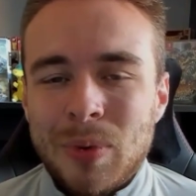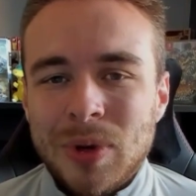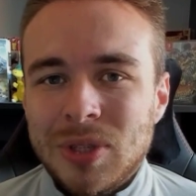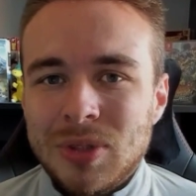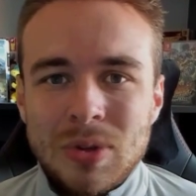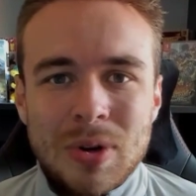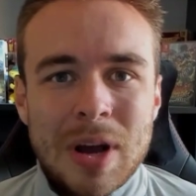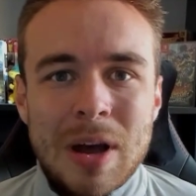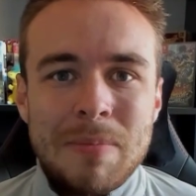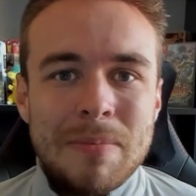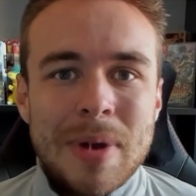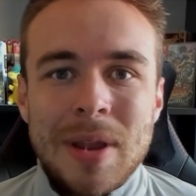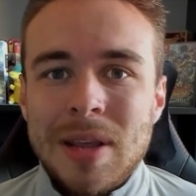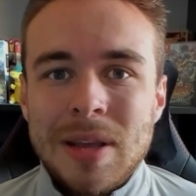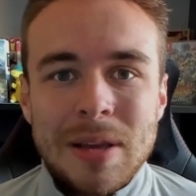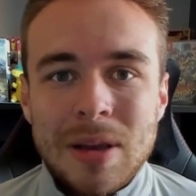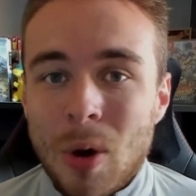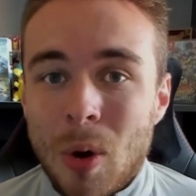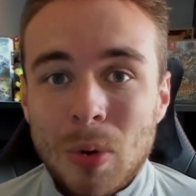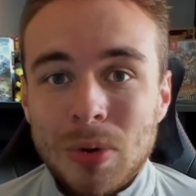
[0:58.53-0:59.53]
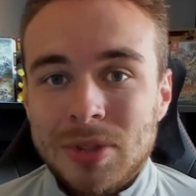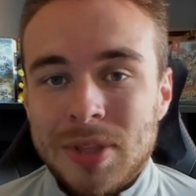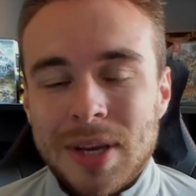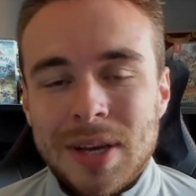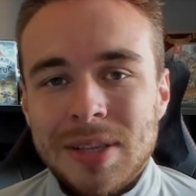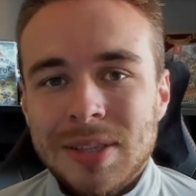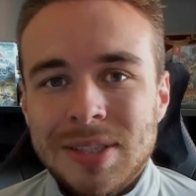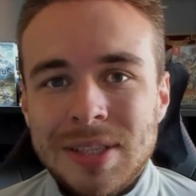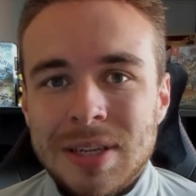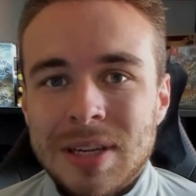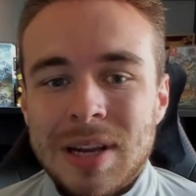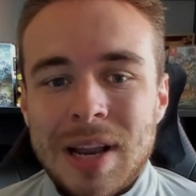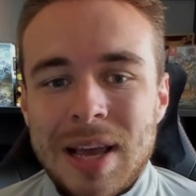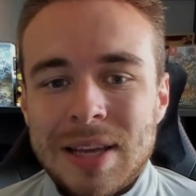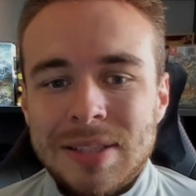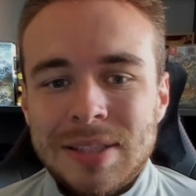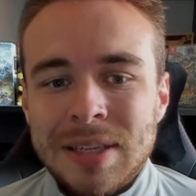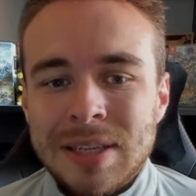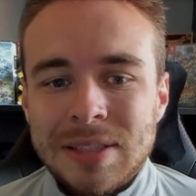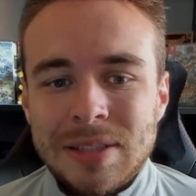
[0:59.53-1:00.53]
We saw how many goals they conceded
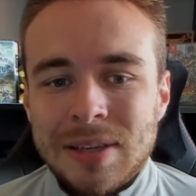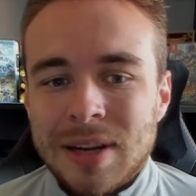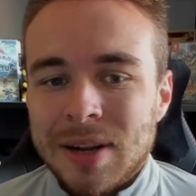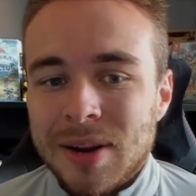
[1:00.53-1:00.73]
last season.